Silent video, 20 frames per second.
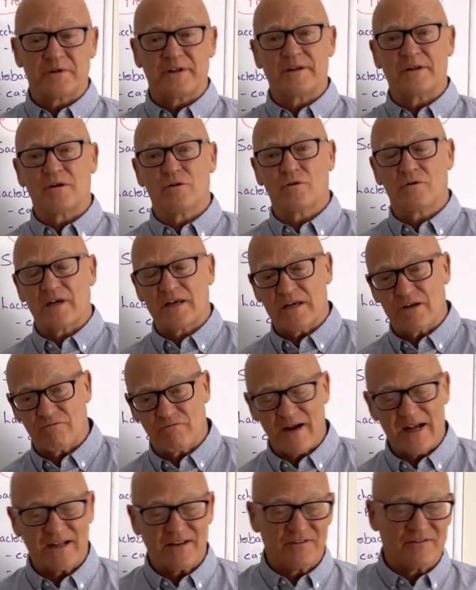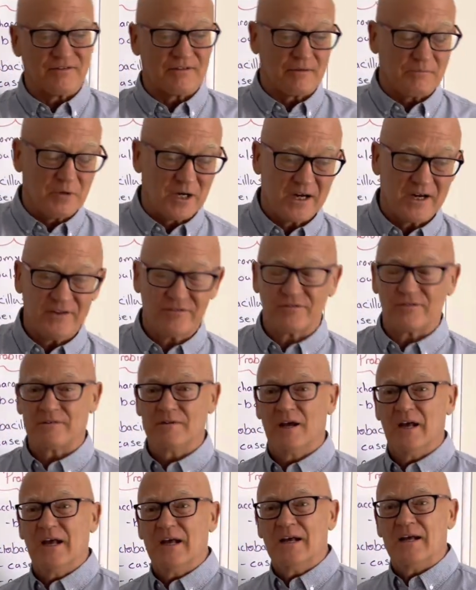and they're looking at rats and mice
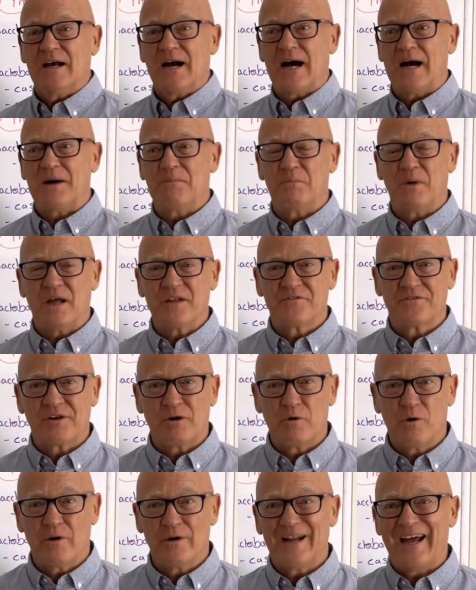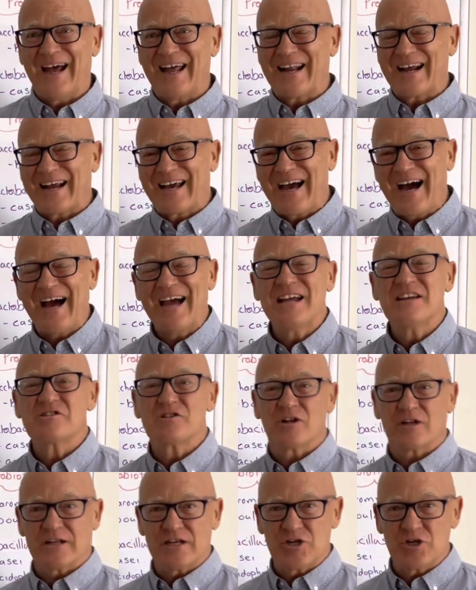and so on, and
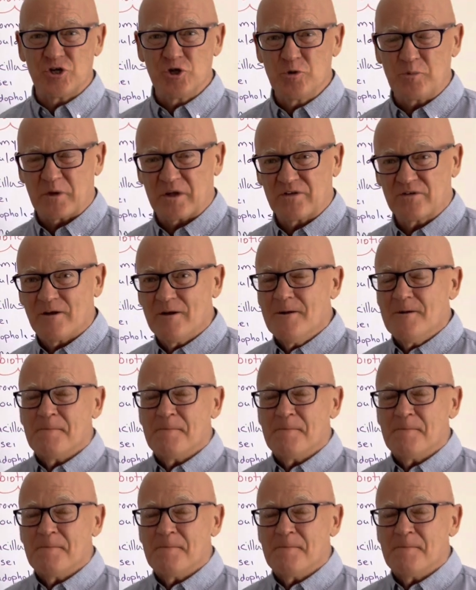occasionally humans,